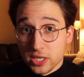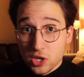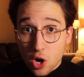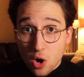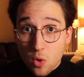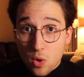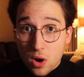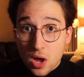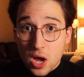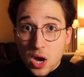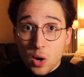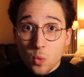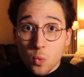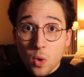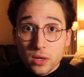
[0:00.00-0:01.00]
know
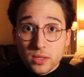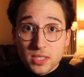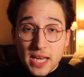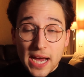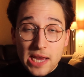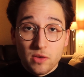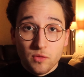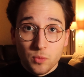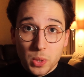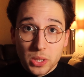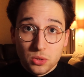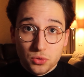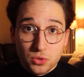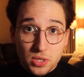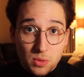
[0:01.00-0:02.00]
what kind of
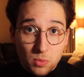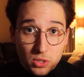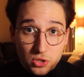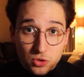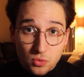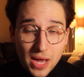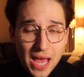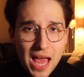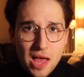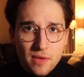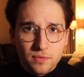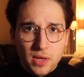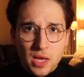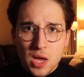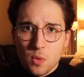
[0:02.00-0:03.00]
windows he wants to
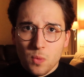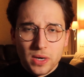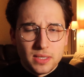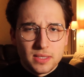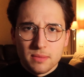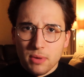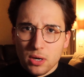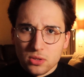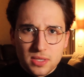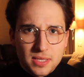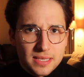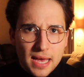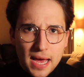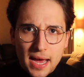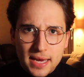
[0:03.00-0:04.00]
have, when it's about
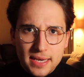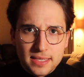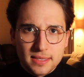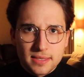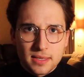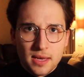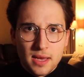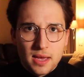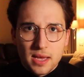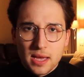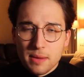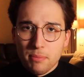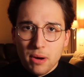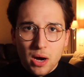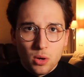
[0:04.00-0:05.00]
size,
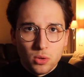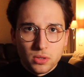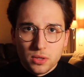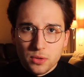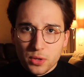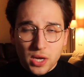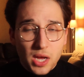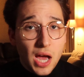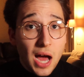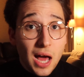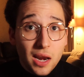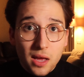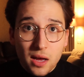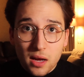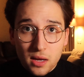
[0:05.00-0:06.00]
about the
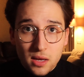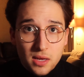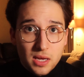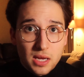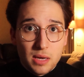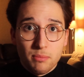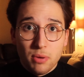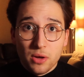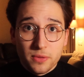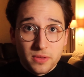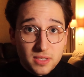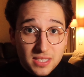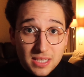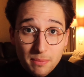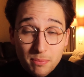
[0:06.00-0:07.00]
color, about the
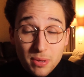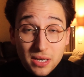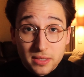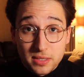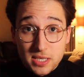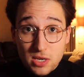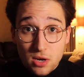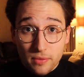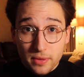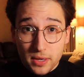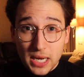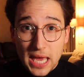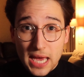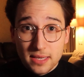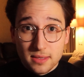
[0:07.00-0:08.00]
stability of the
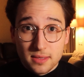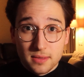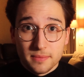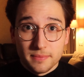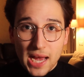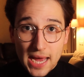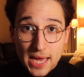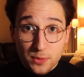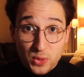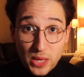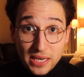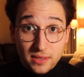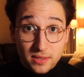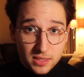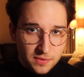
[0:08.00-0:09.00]
glass. And
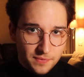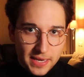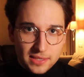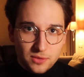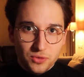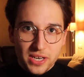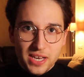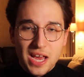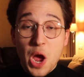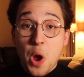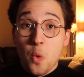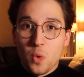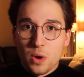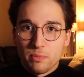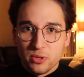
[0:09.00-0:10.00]
then this factory
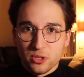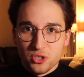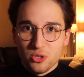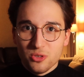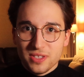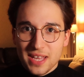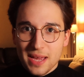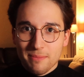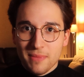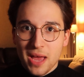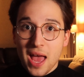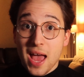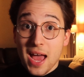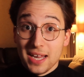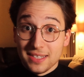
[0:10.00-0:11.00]
will produce them
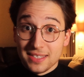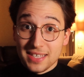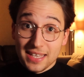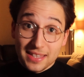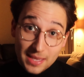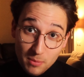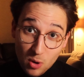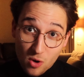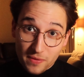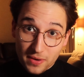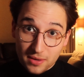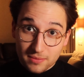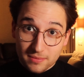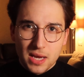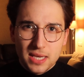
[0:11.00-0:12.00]
and send them over.
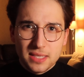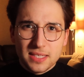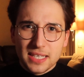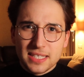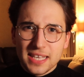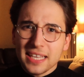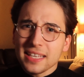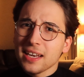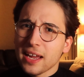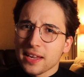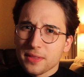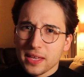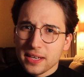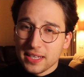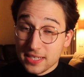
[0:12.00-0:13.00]
It's exactly
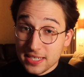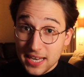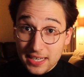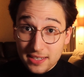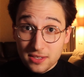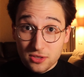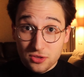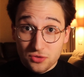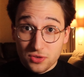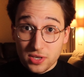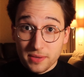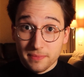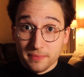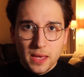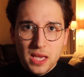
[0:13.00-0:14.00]
like that in
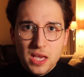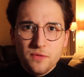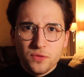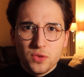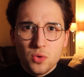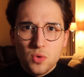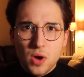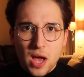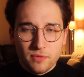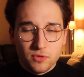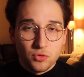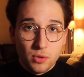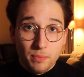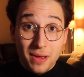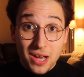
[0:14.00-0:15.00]
dentistry. If you have
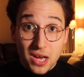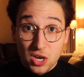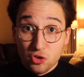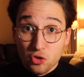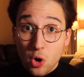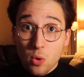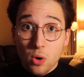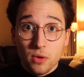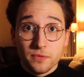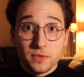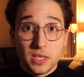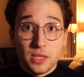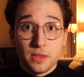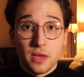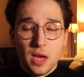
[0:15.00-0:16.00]
to repair a row of
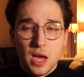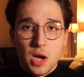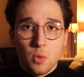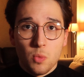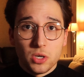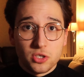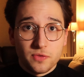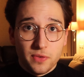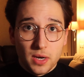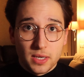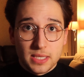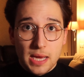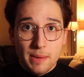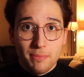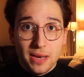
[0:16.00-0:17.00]
teeth which, for
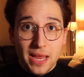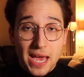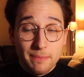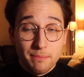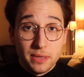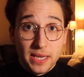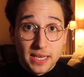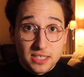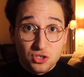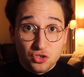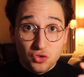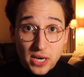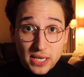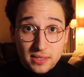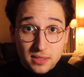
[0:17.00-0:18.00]
example, had been
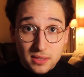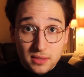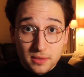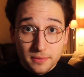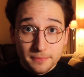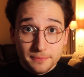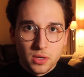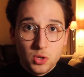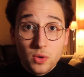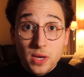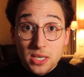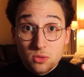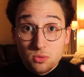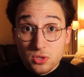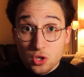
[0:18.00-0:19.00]
extracted, you
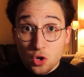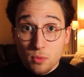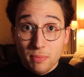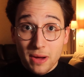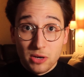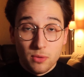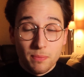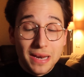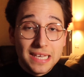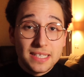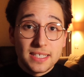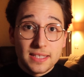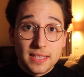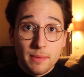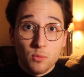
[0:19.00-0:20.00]
can do so by
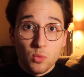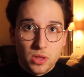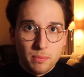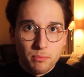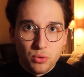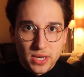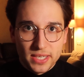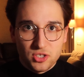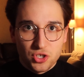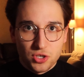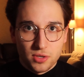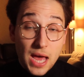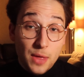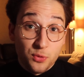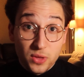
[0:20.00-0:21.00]
replacing them with a bridge.
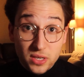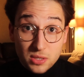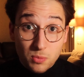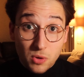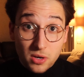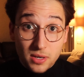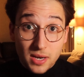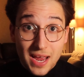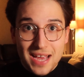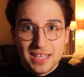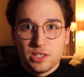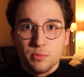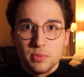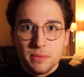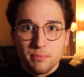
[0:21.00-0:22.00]
And this one
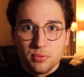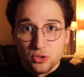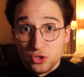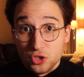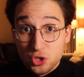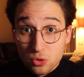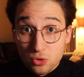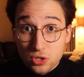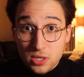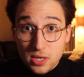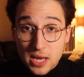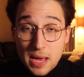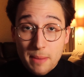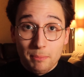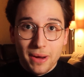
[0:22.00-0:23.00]
has to be produced
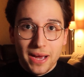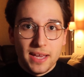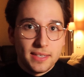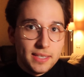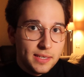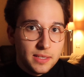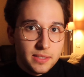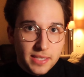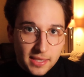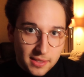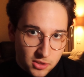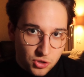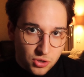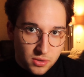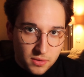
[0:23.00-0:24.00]
by a dental
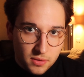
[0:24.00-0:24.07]
technician.